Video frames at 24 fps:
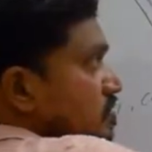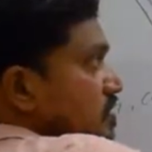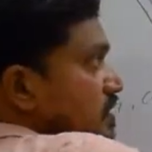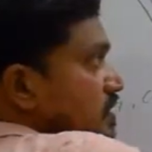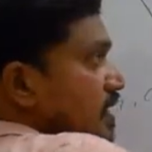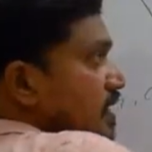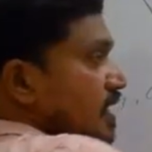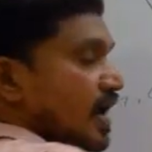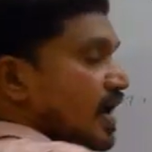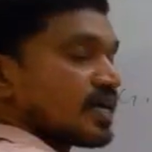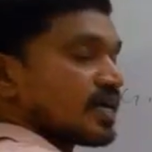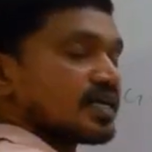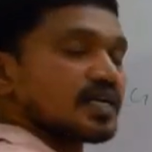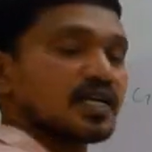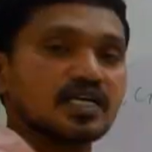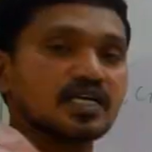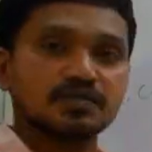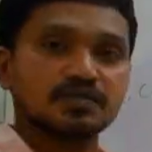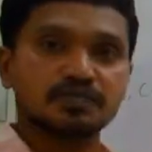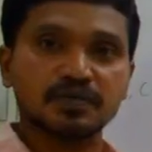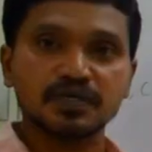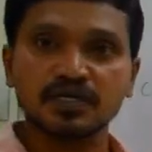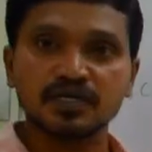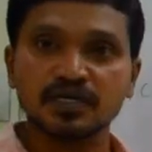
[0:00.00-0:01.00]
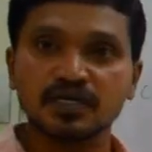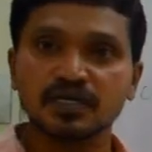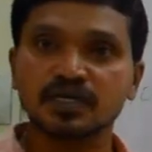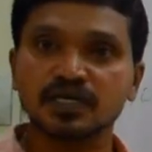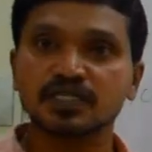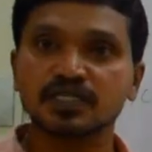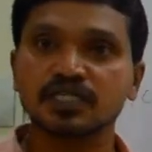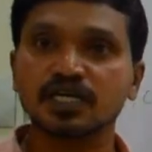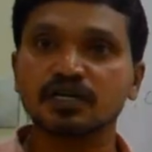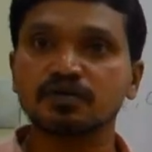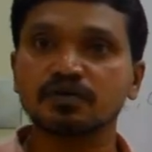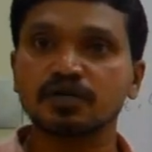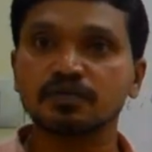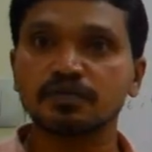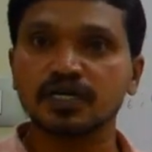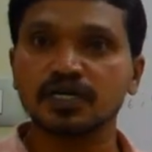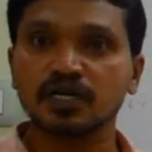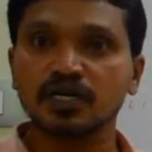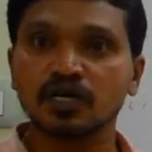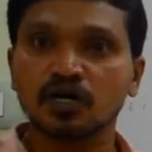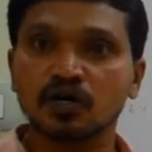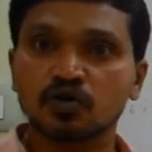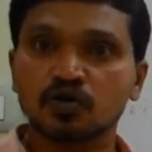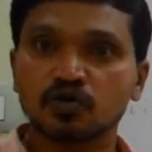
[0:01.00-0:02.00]
in the lateral aspect, there will
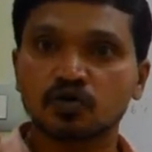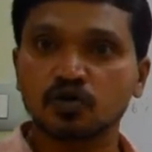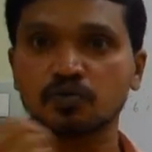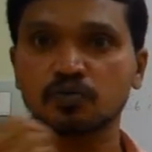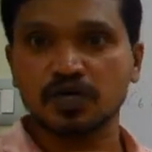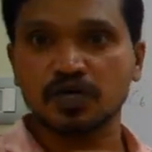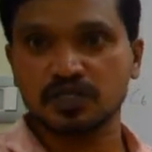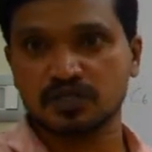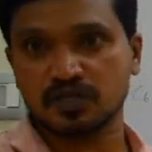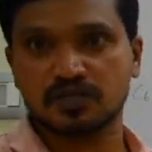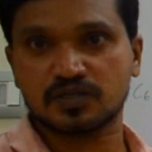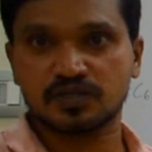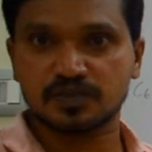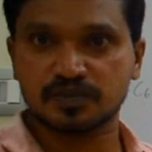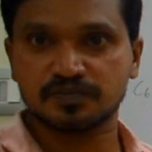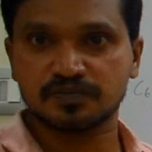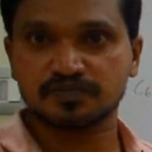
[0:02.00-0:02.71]
be two muscles.